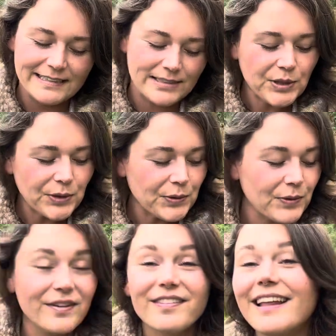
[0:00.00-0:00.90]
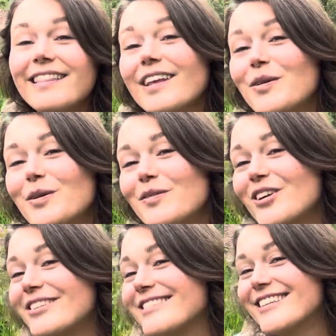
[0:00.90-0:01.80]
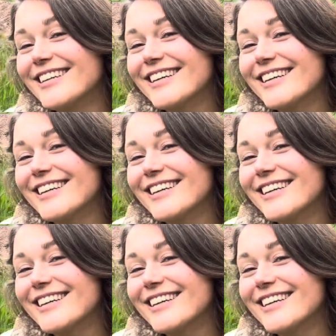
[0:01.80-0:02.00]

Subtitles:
So then the universe